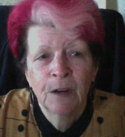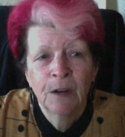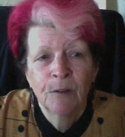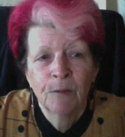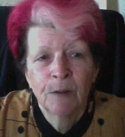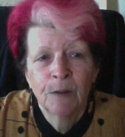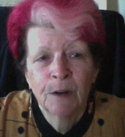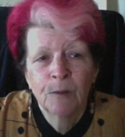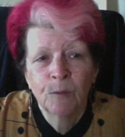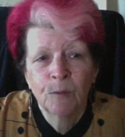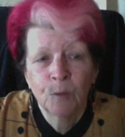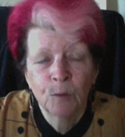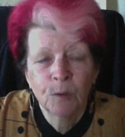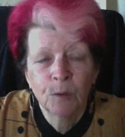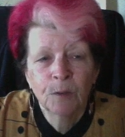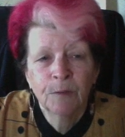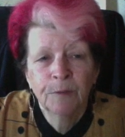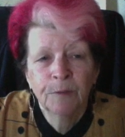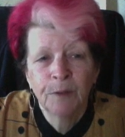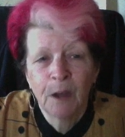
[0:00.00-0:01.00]
red wool,
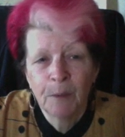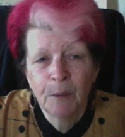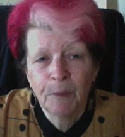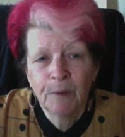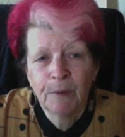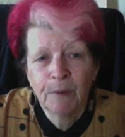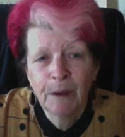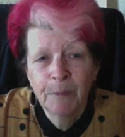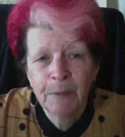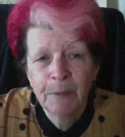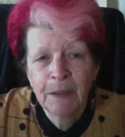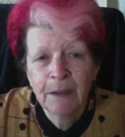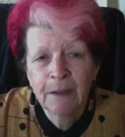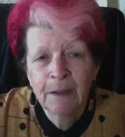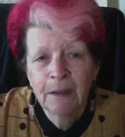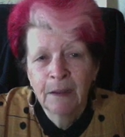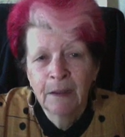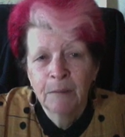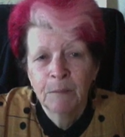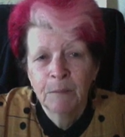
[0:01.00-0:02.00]
fibre wrapping,
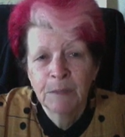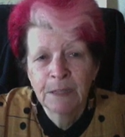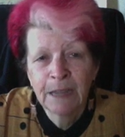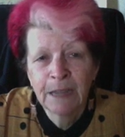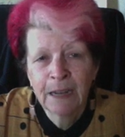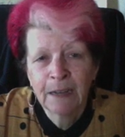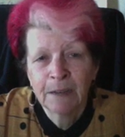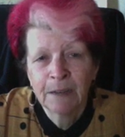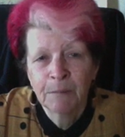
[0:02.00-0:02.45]
metallic